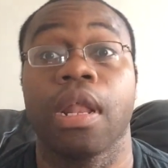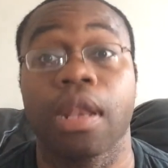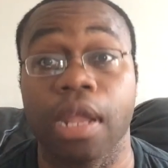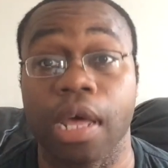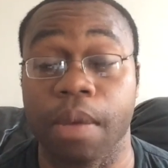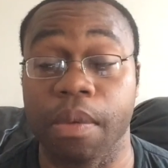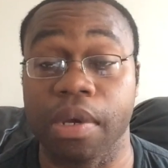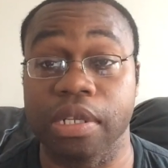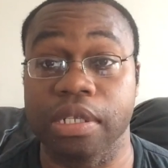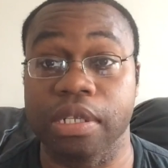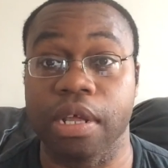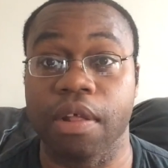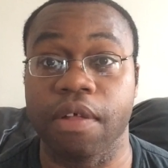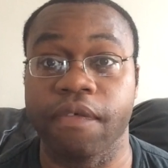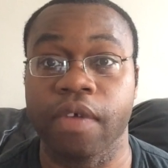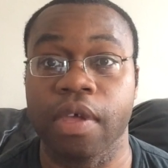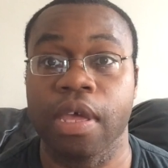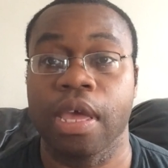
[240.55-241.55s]
like
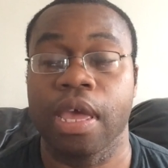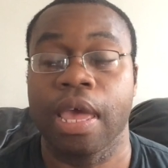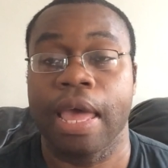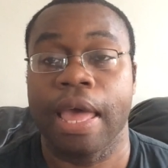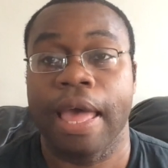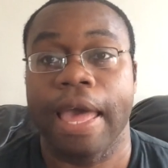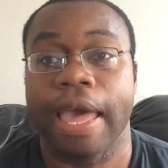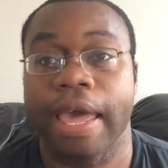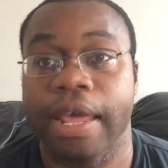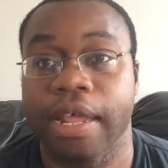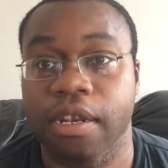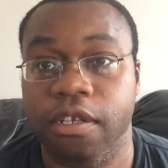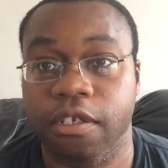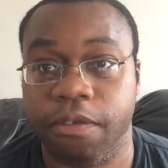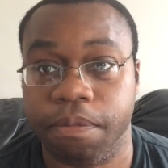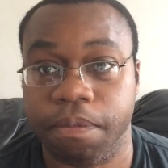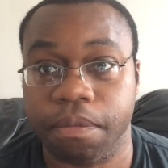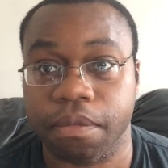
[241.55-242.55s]
myself. And